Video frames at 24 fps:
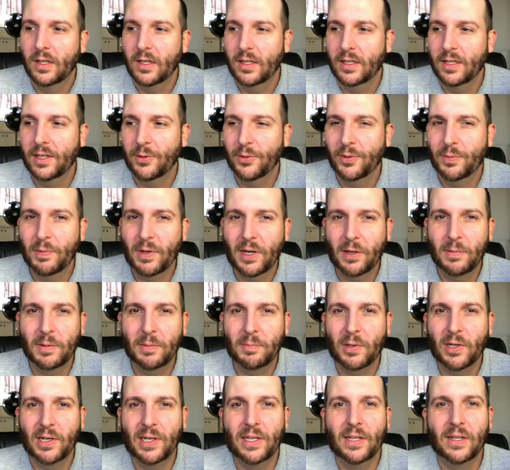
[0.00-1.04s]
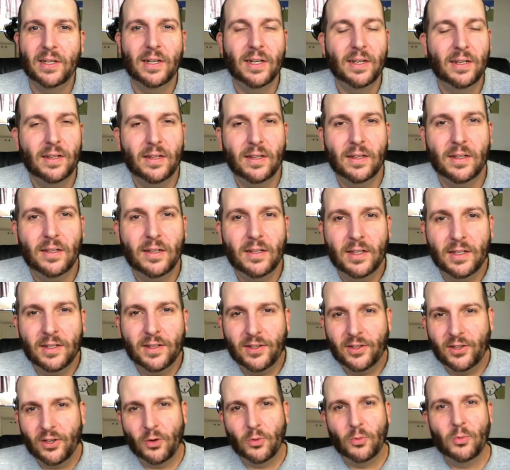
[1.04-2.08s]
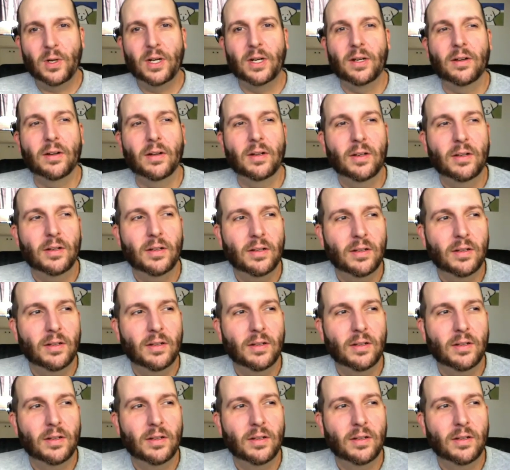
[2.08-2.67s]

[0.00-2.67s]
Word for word: it was probably pretty good. It's so weird.